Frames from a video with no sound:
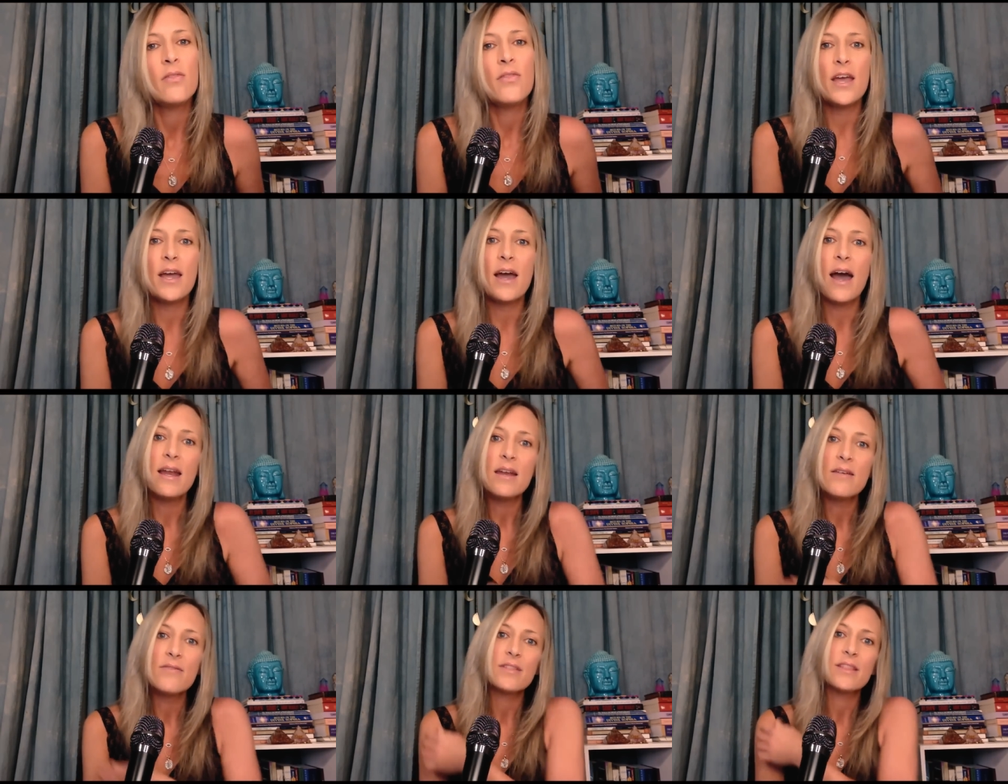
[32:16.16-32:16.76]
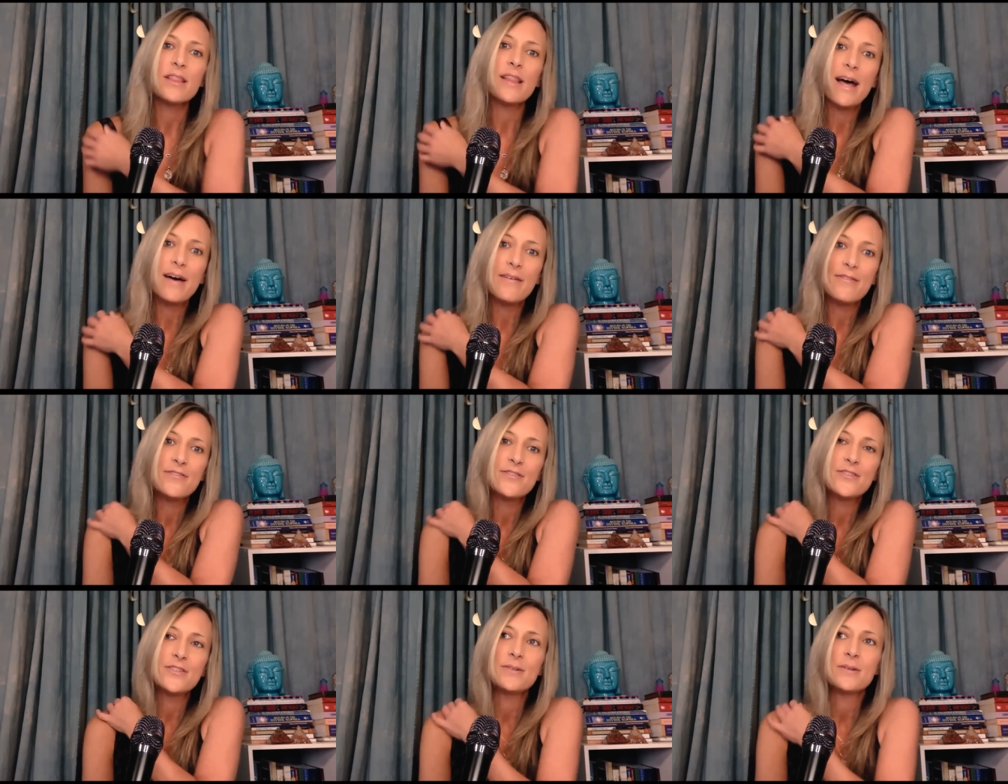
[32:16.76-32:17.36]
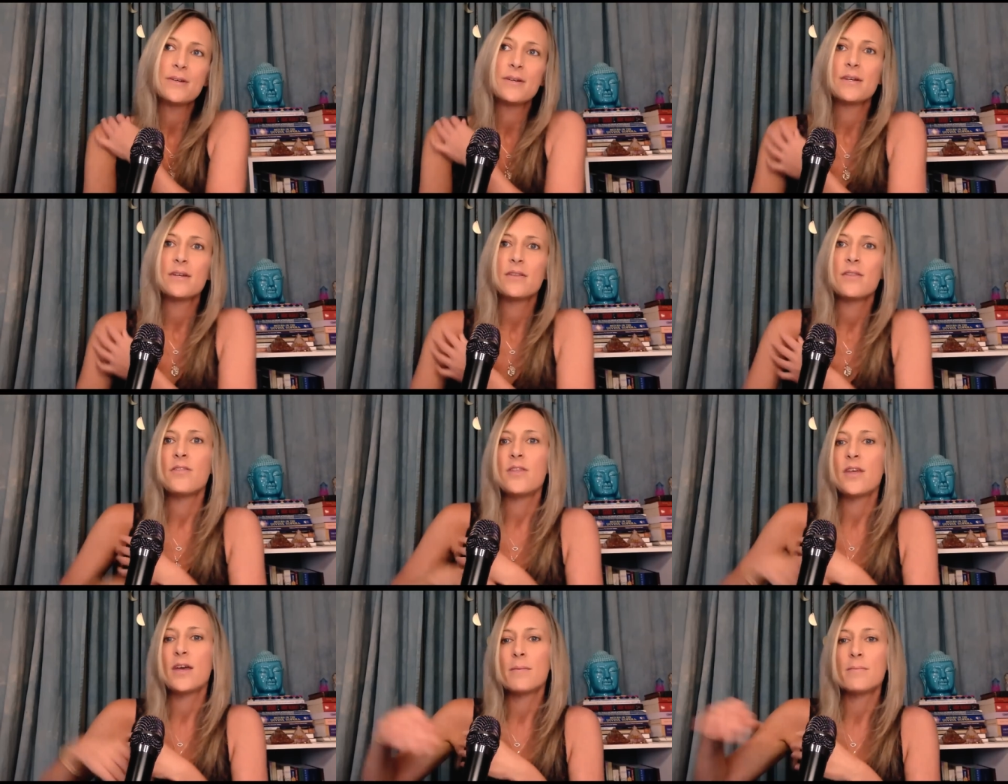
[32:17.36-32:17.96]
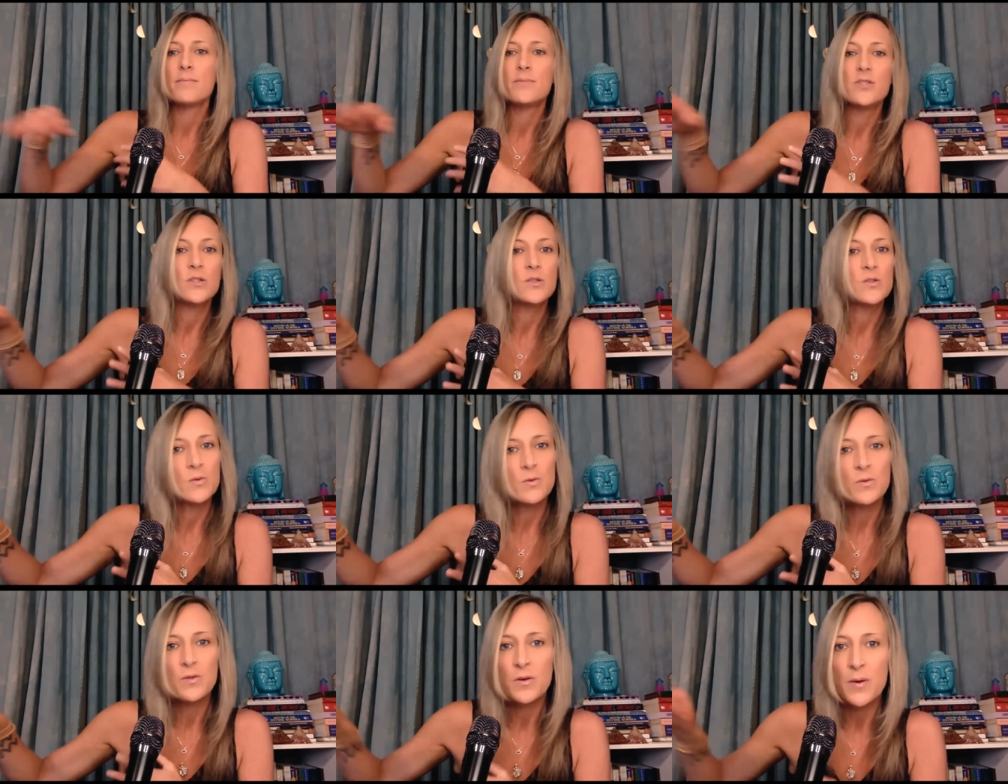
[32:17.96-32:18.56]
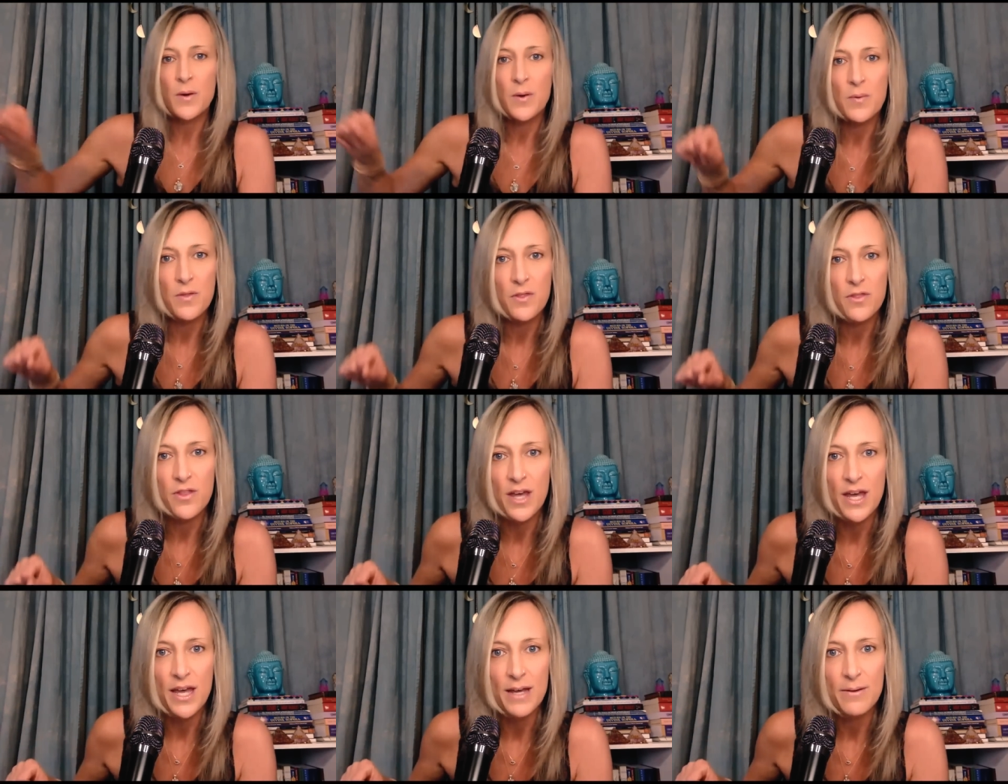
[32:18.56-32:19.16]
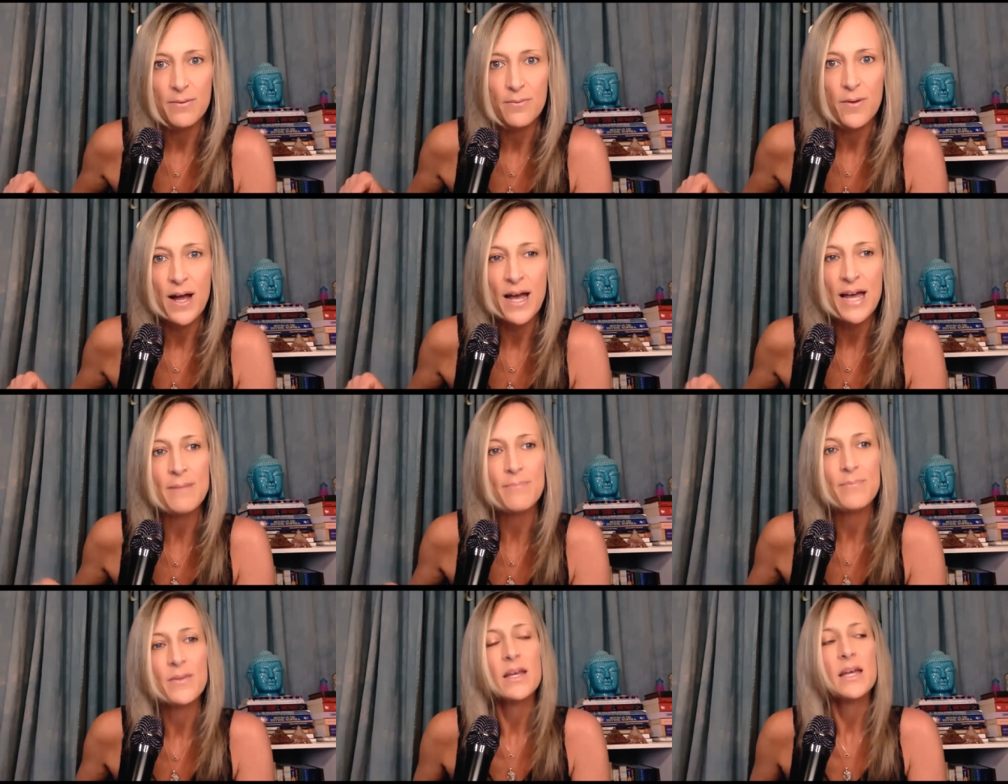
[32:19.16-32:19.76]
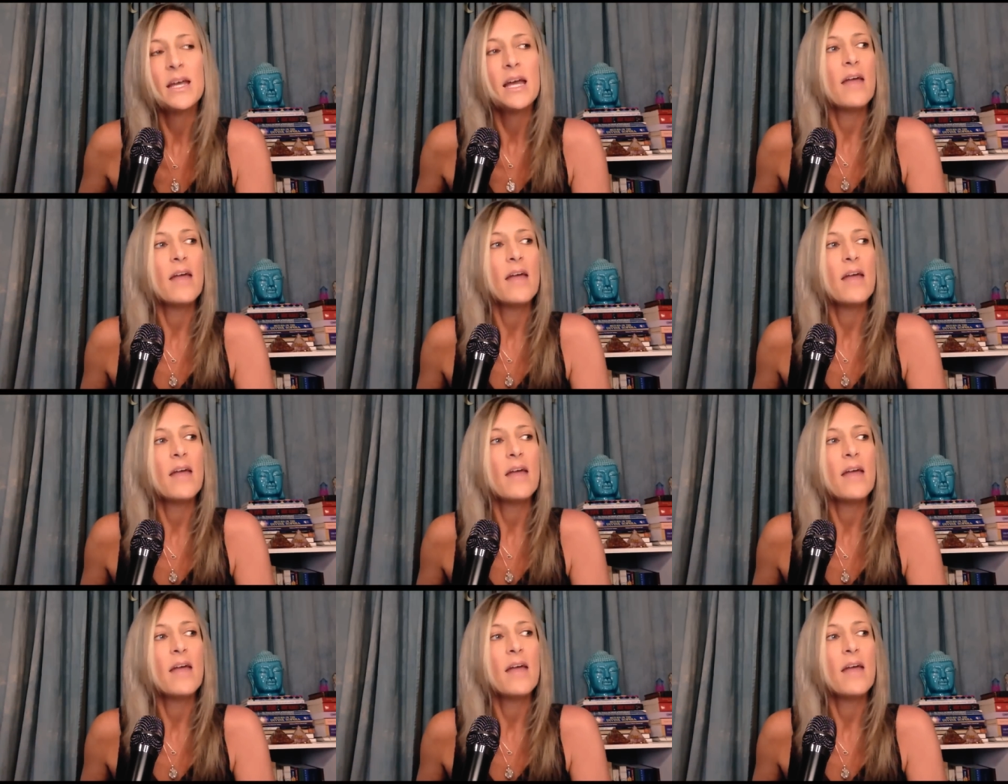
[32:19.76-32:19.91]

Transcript: They kind of left them to do their own thing, right?